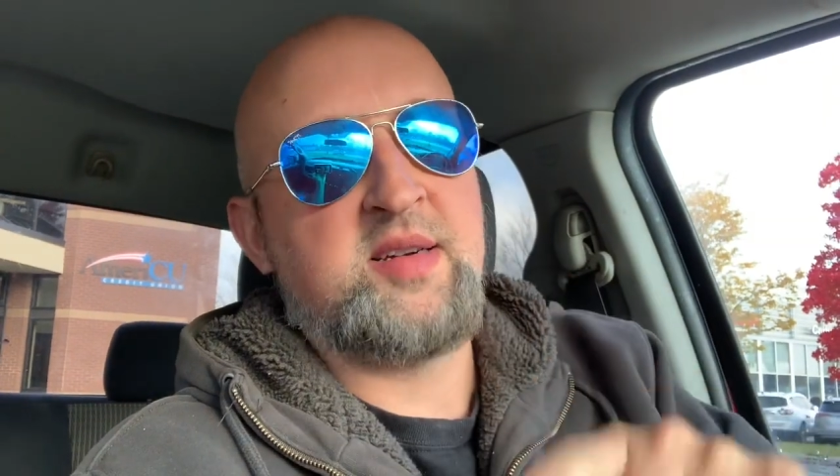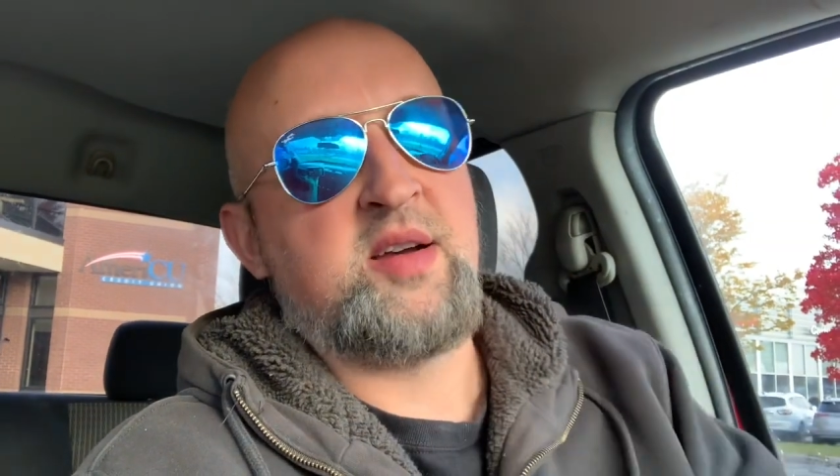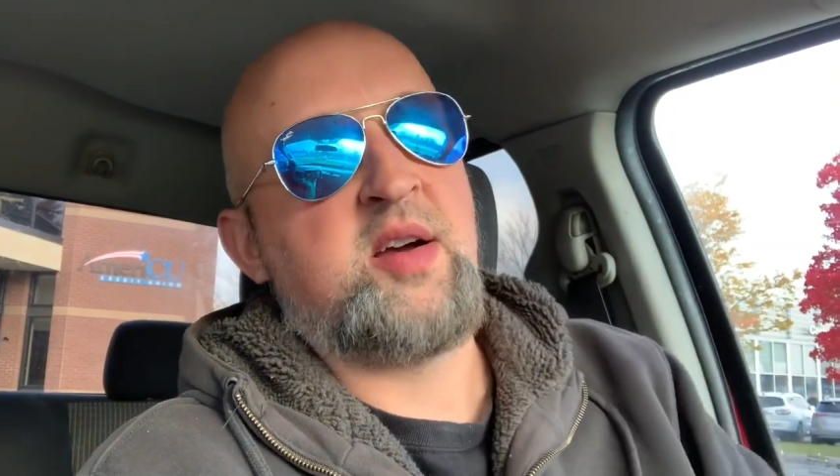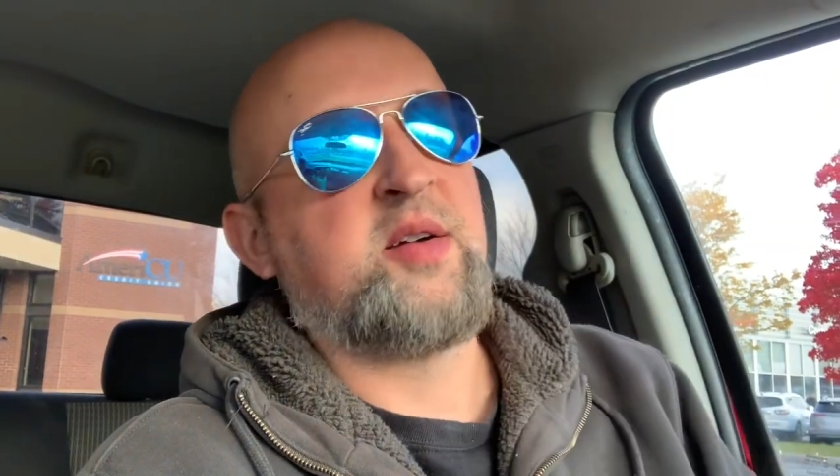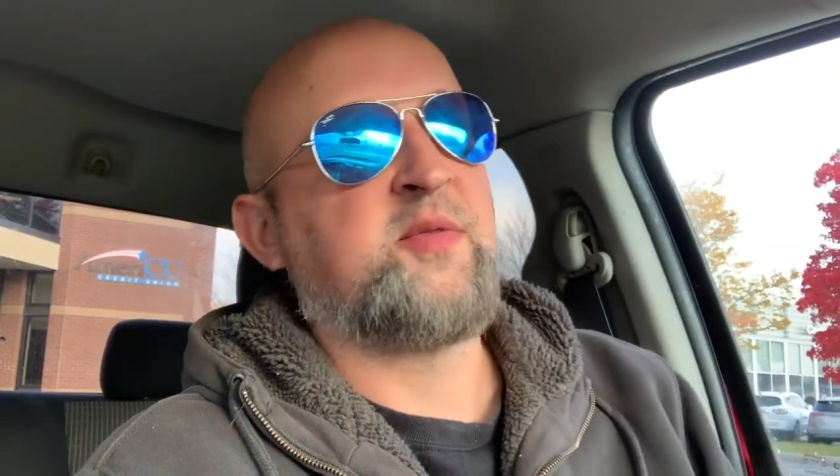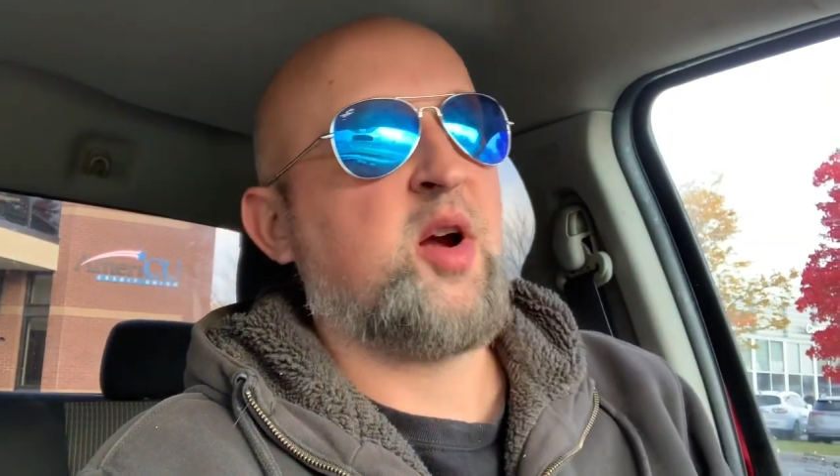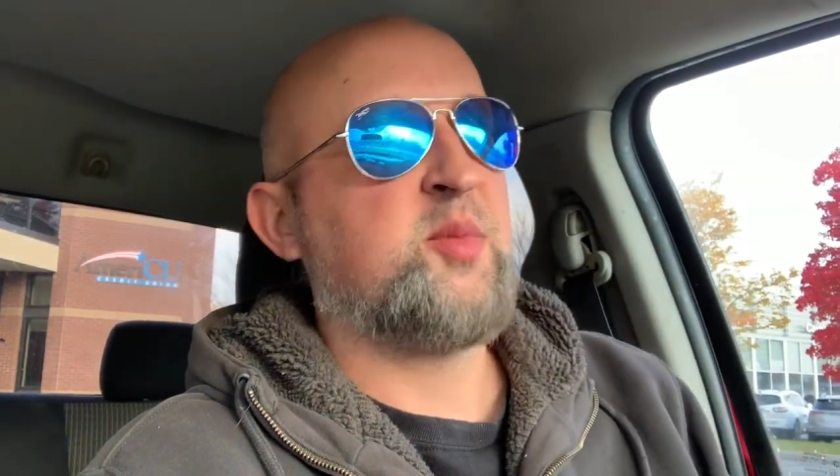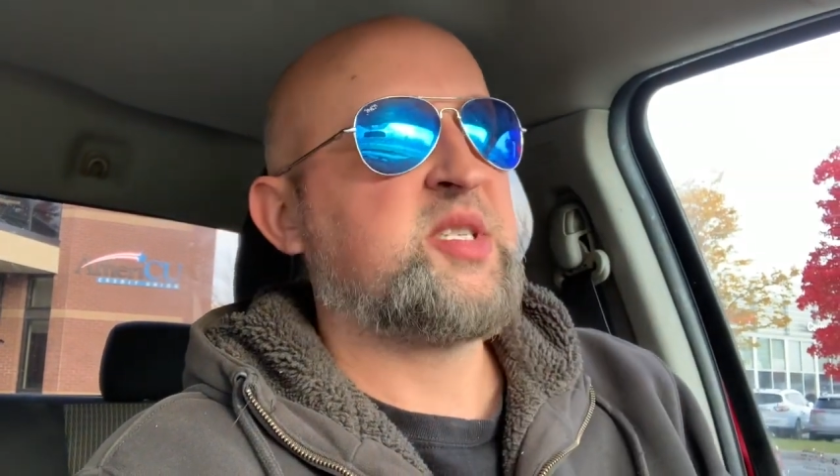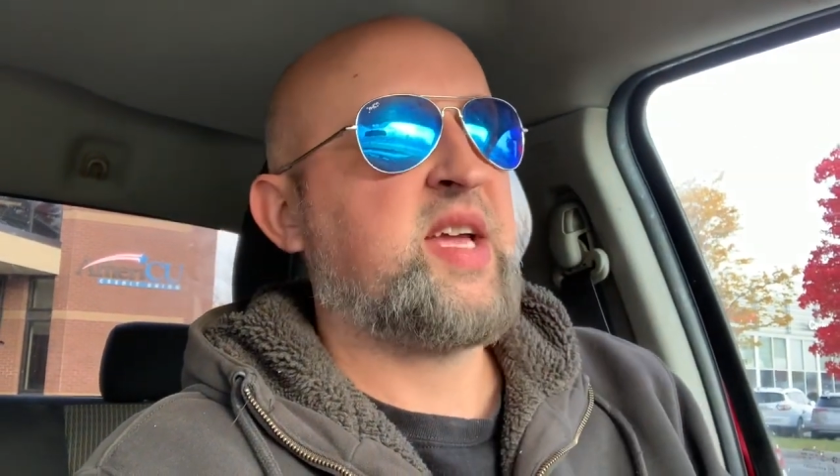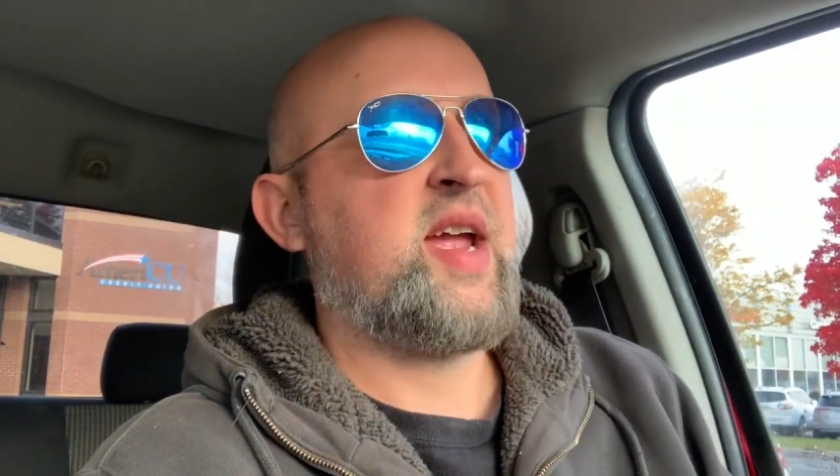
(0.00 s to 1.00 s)
of
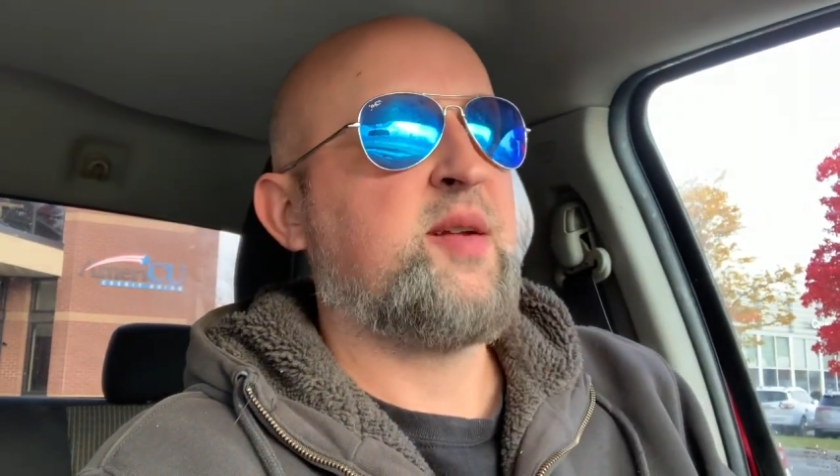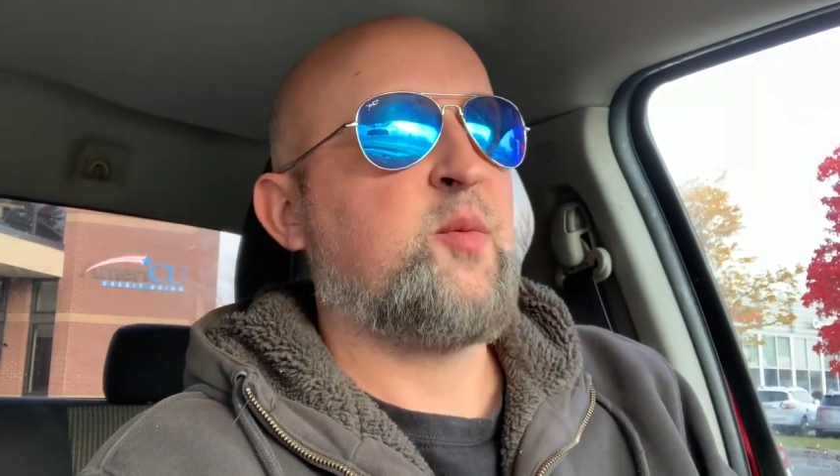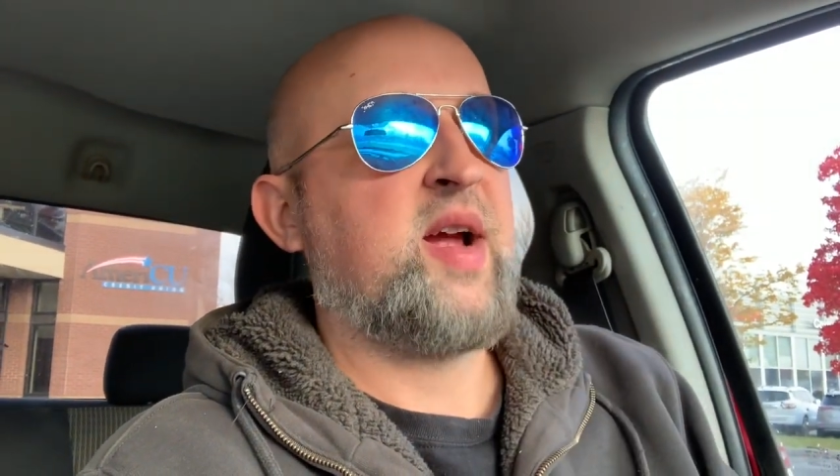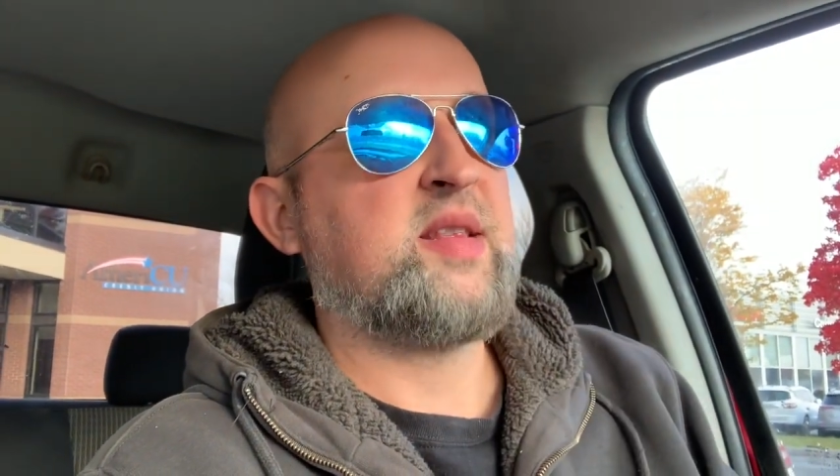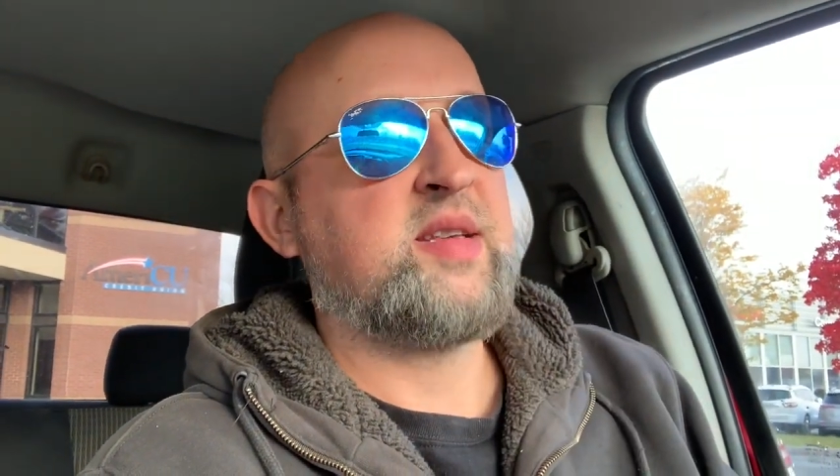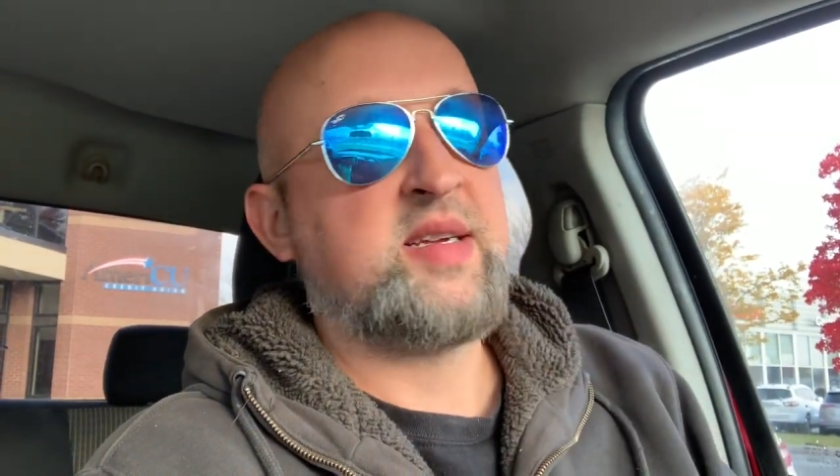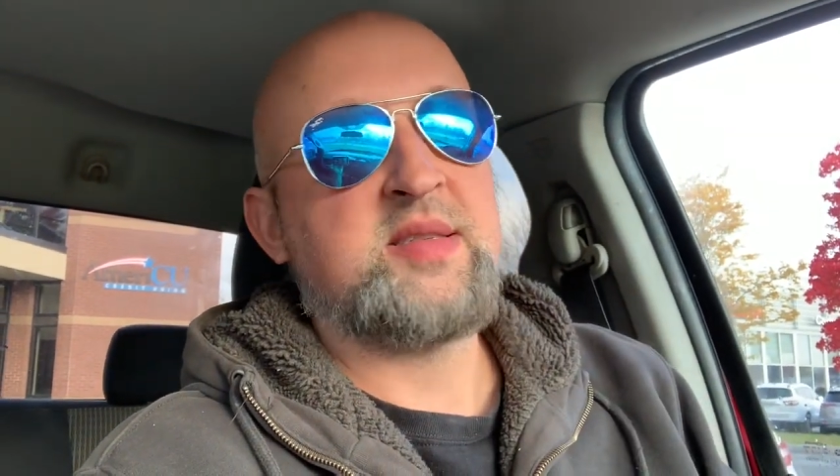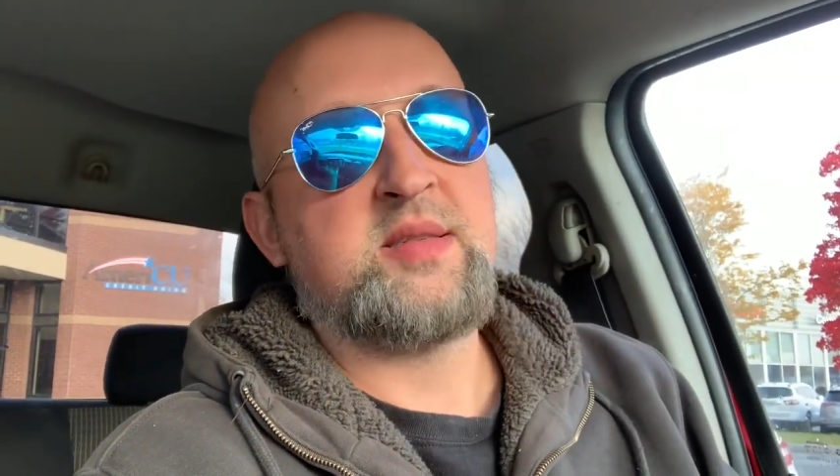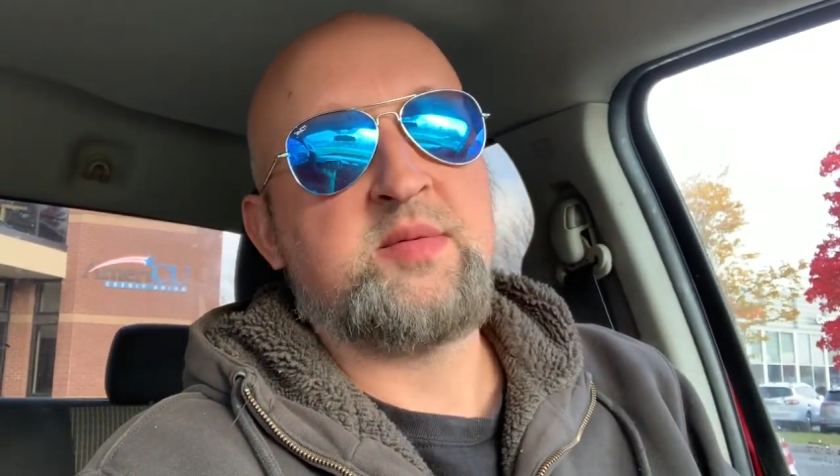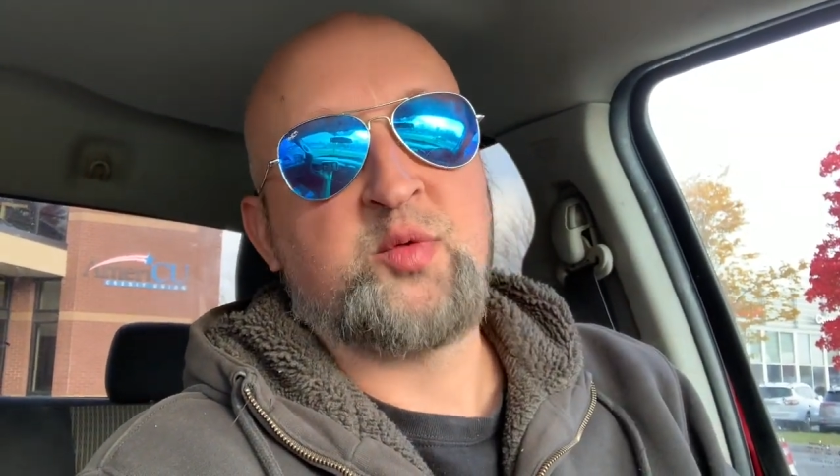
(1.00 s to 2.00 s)
garbage can wine
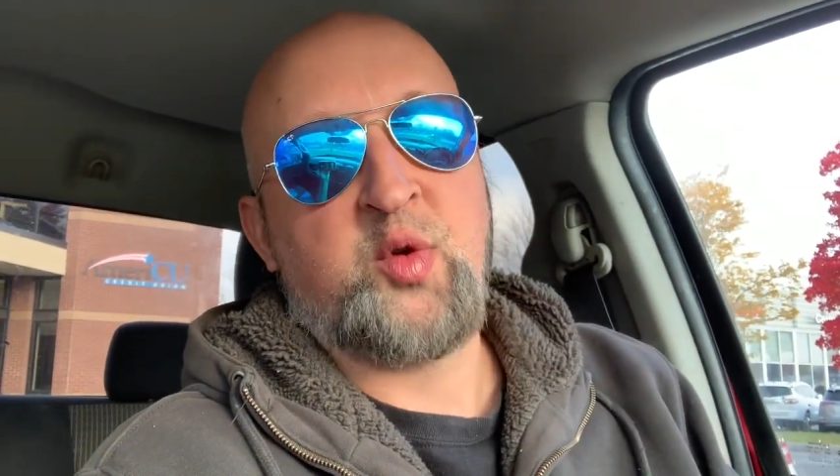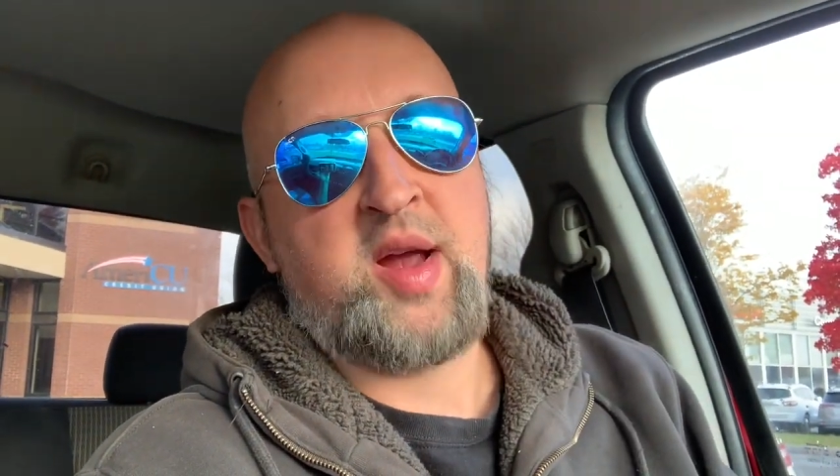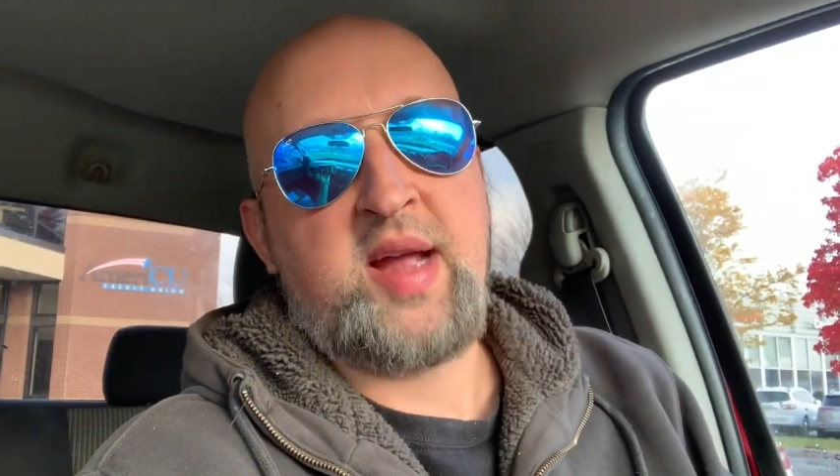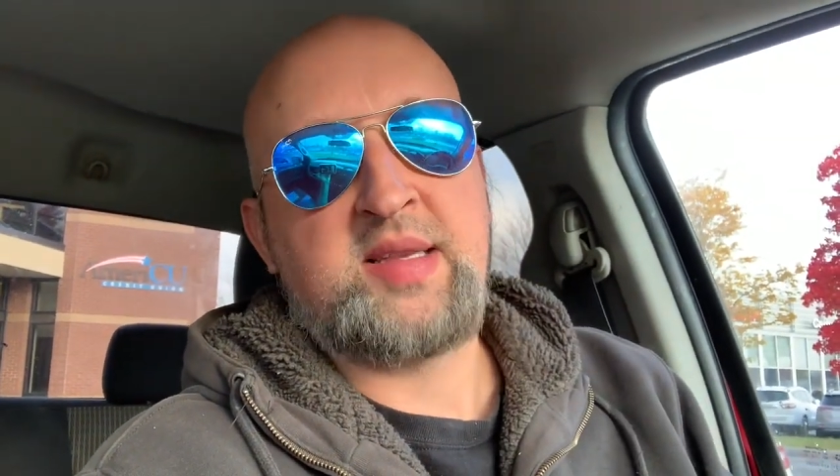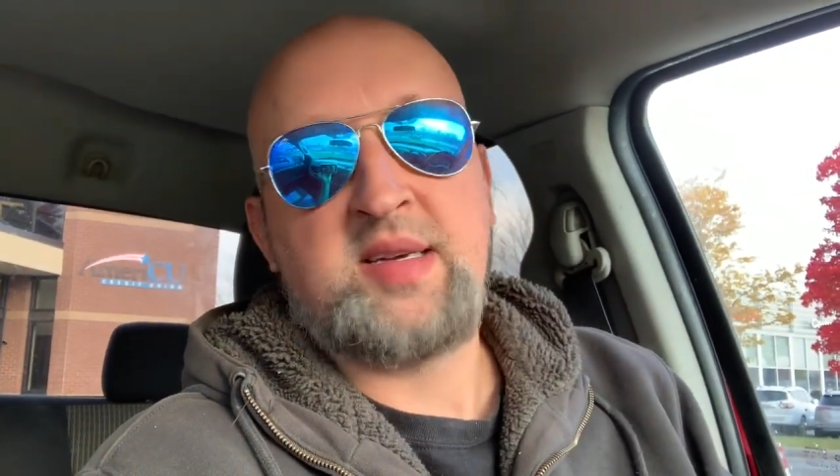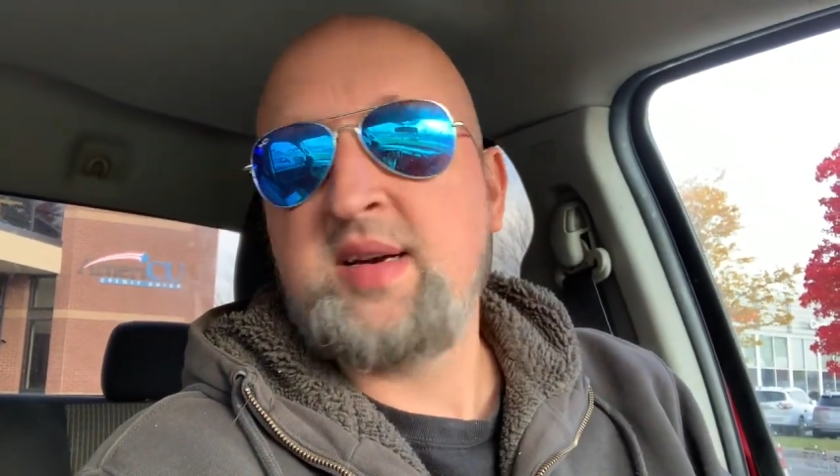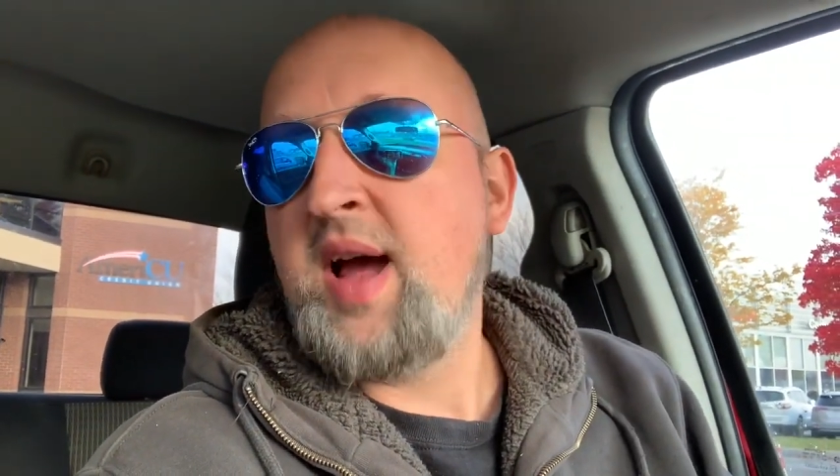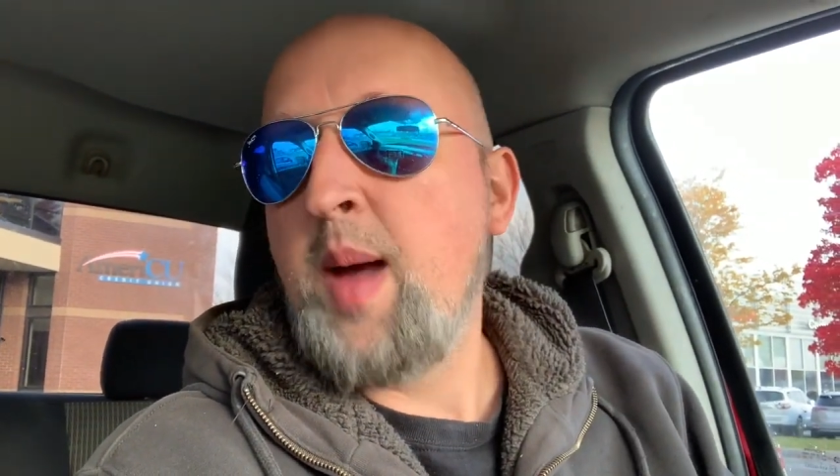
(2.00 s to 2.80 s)
things, great idea.